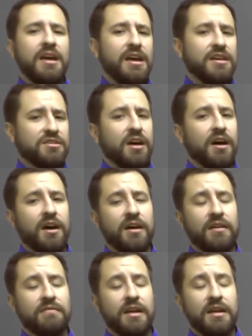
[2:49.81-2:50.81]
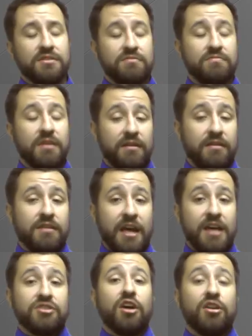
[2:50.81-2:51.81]
as uh, as
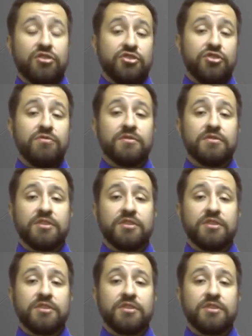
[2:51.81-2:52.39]
as are her students.